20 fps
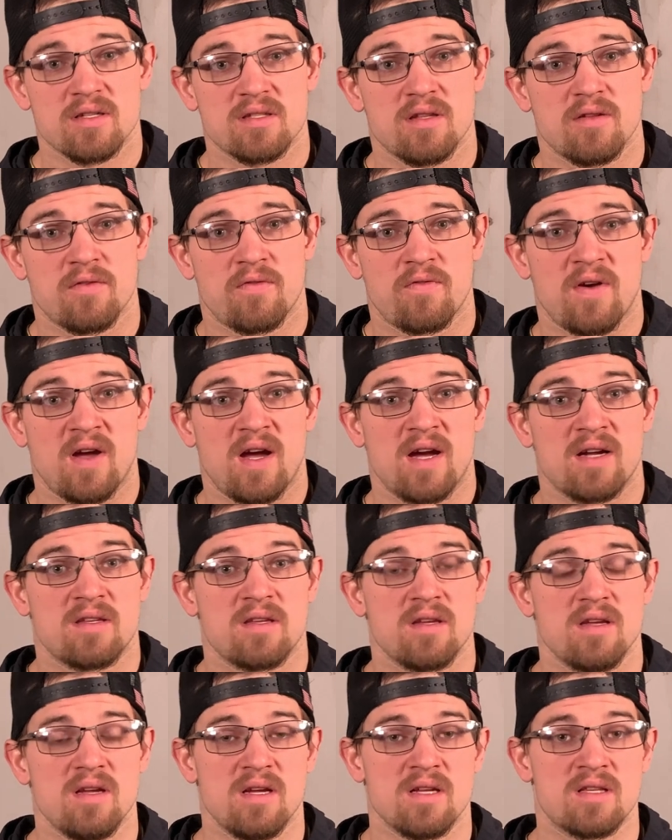of the
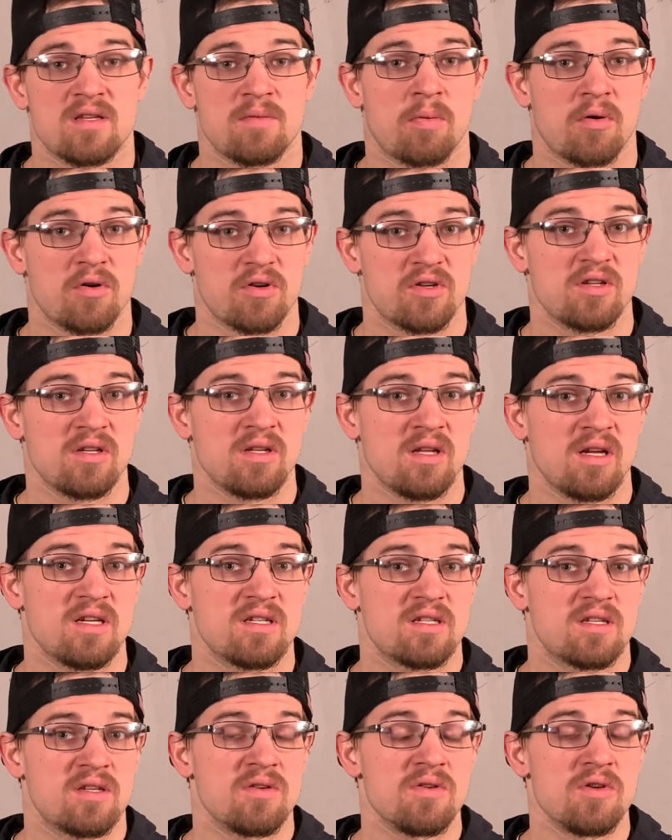fact it's
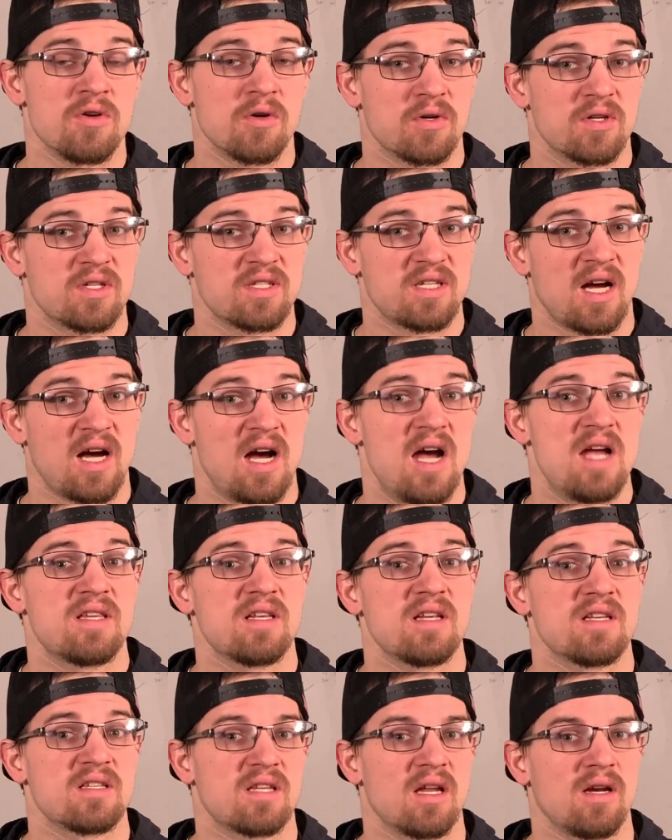personalized to your size
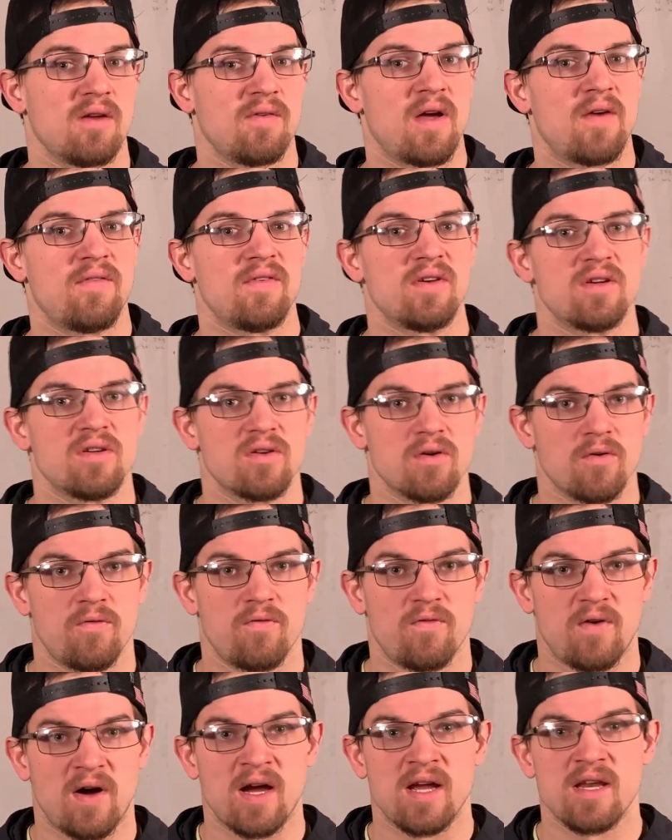instead of having to go
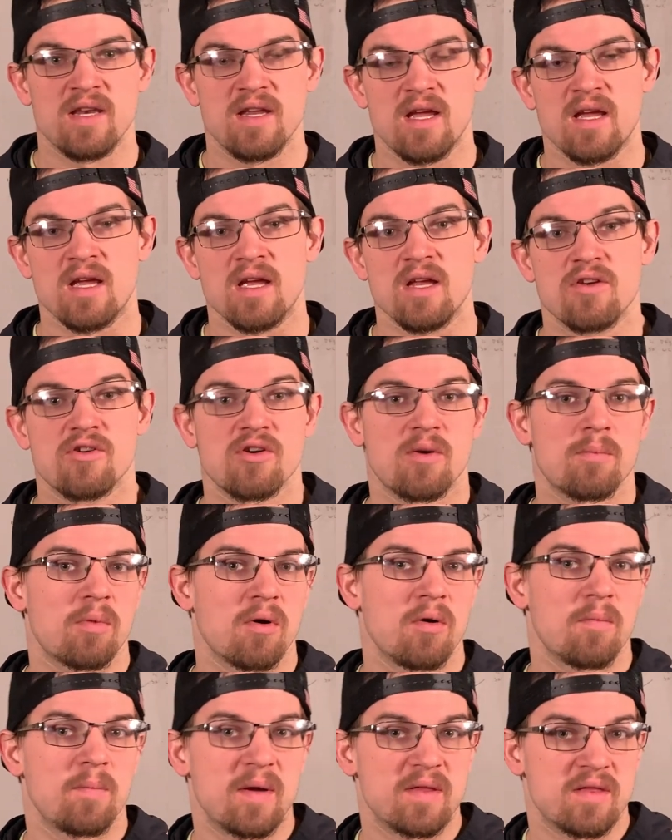find a jump
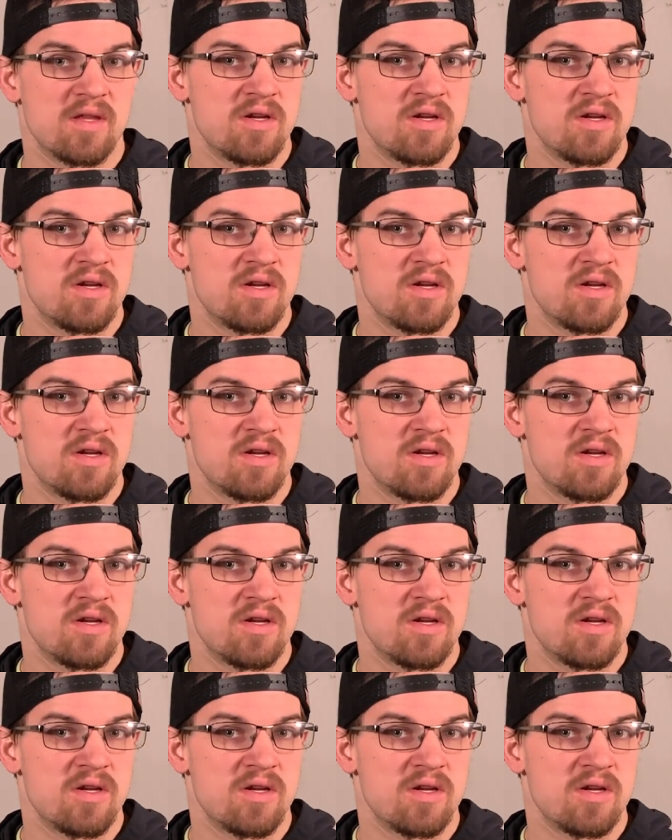rope at the